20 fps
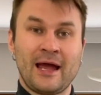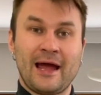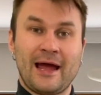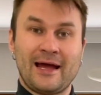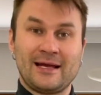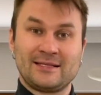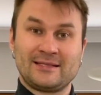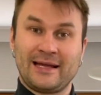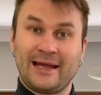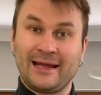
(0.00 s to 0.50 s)

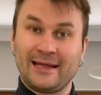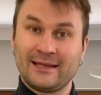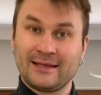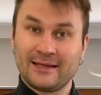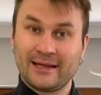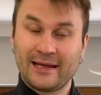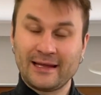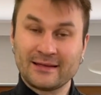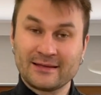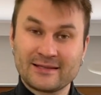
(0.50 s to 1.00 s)
as an
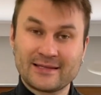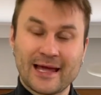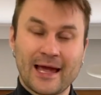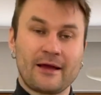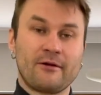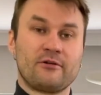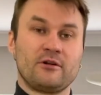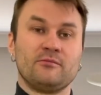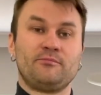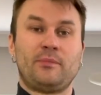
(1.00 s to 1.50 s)

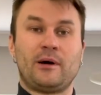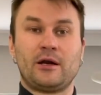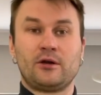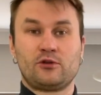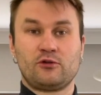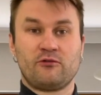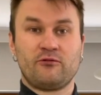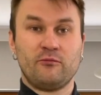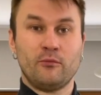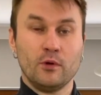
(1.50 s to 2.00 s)
integral part
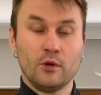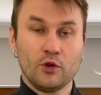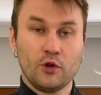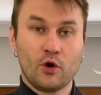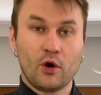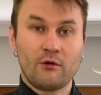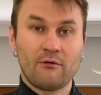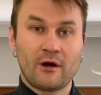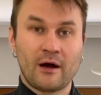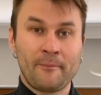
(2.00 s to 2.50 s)
of
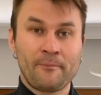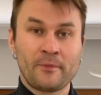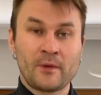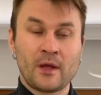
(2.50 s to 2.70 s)
Moldova,